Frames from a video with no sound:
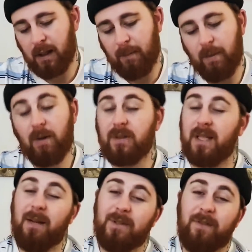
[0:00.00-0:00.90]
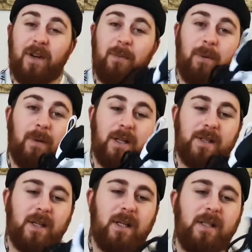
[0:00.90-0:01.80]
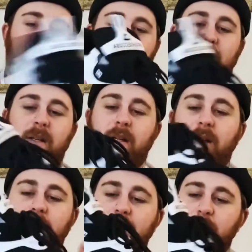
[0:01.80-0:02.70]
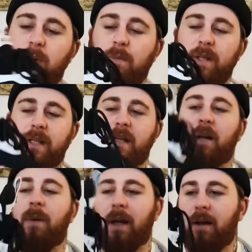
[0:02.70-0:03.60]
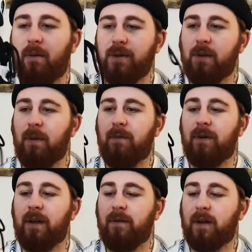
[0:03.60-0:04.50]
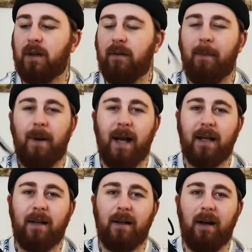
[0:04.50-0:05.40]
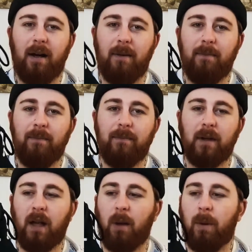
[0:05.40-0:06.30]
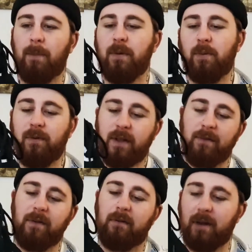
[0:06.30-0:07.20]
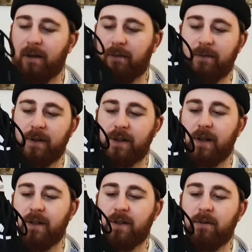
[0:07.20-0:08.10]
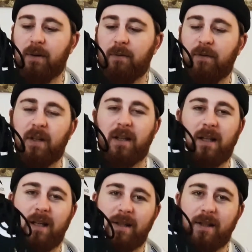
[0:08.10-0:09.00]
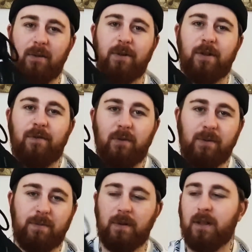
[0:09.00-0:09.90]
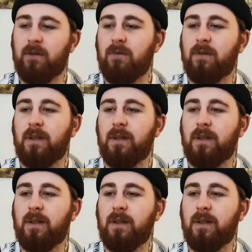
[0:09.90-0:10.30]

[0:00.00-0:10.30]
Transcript: but I wasn't able to find them in my size, so I just went with this colorway. And I also went for another kind of a black colorway, but with a different kind of design to it, with like a clear sole, which I thought was pretty cool.